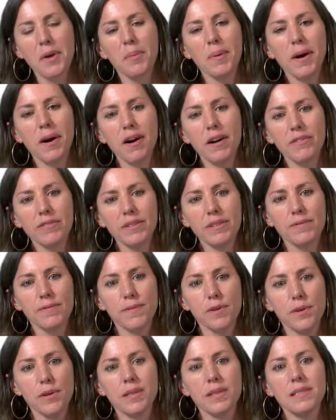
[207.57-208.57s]
We often
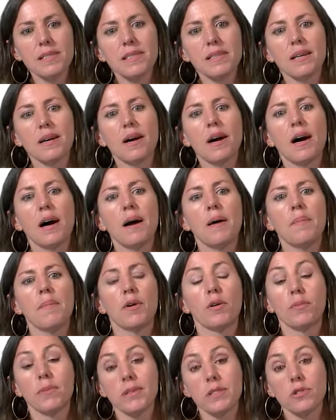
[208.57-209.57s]
focus,
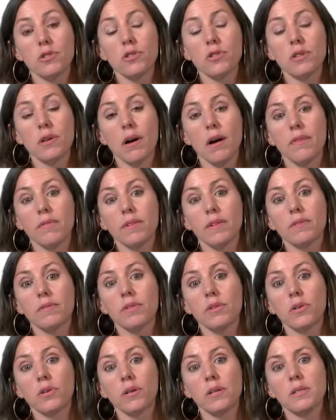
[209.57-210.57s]
or researchers often
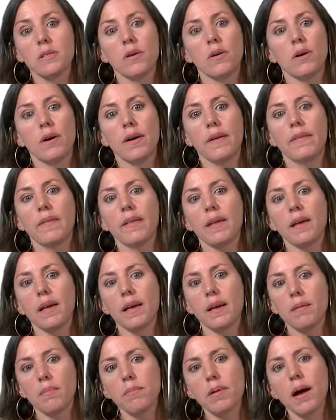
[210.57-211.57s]
focus on the
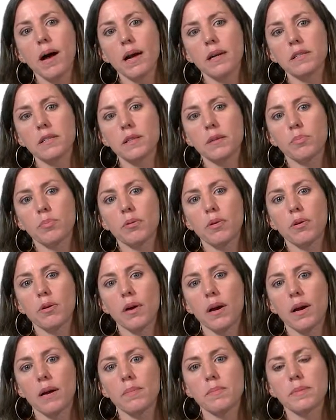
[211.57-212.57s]
impact of the
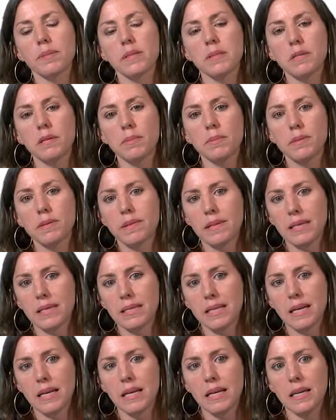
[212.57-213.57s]
programs in terms of the
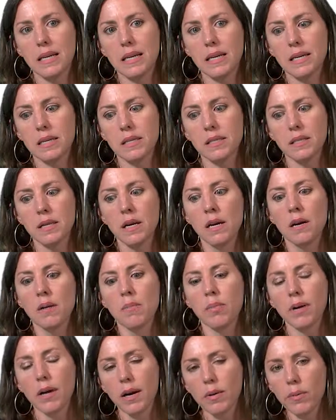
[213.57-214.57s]
attendees,
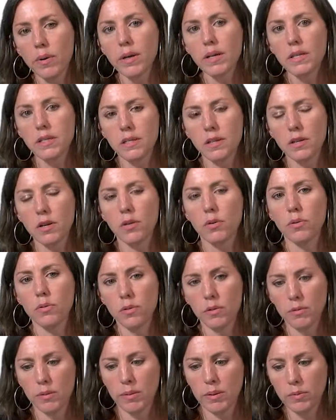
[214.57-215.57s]
but I wanted to know who
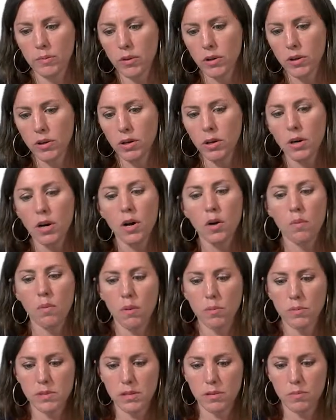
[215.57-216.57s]
the women were,
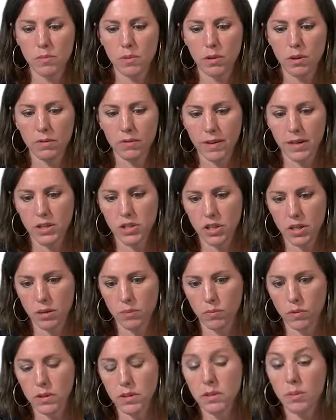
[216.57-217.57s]
what was their
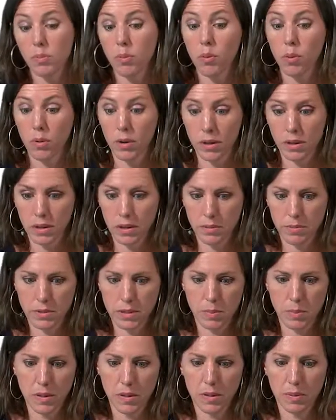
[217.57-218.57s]
motivation, what supported them
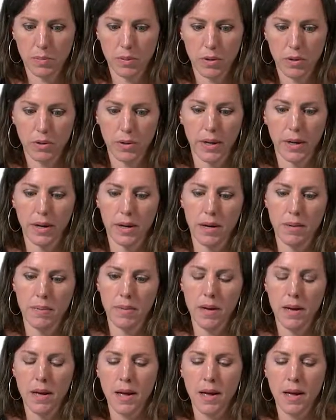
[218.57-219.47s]
to be in the program.